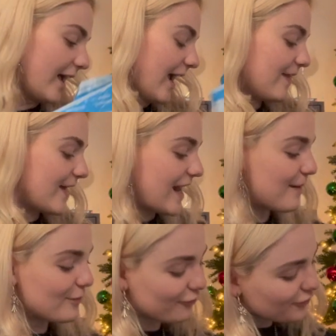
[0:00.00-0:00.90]
And then
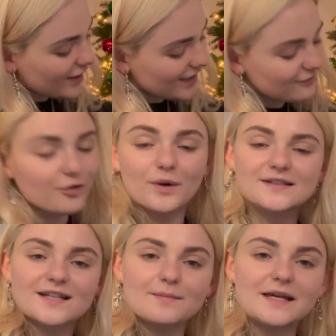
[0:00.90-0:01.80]
I'm afraid for what's
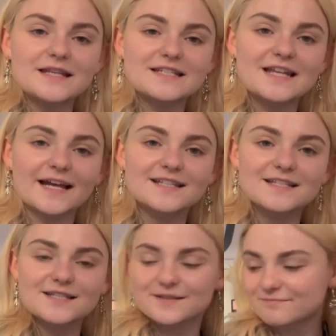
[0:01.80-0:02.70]
gonna be in this
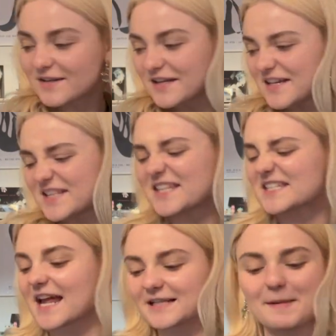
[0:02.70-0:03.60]
next this
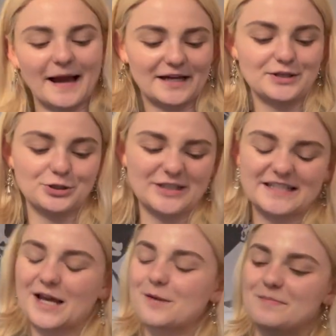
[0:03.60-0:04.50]
next package. It's
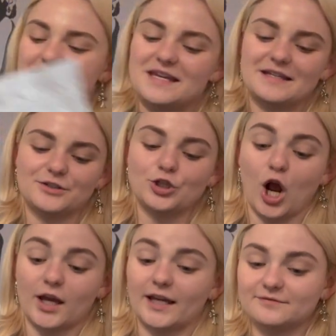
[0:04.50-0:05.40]
gonna be
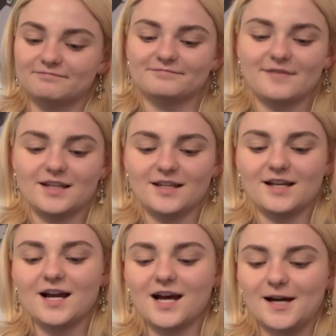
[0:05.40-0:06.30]
shocking.
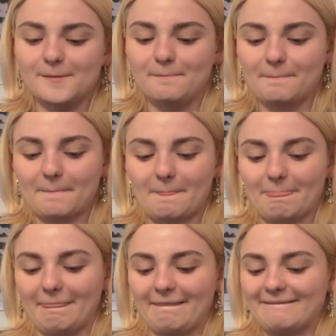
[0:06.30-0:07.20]
Um,
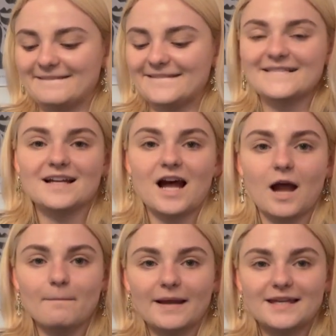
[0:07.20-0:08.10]

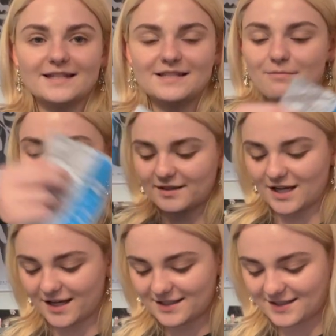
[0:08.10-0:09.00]
I might get
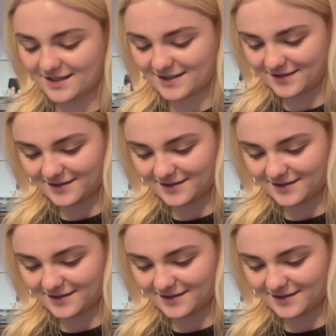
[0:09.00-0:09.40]
demonetized.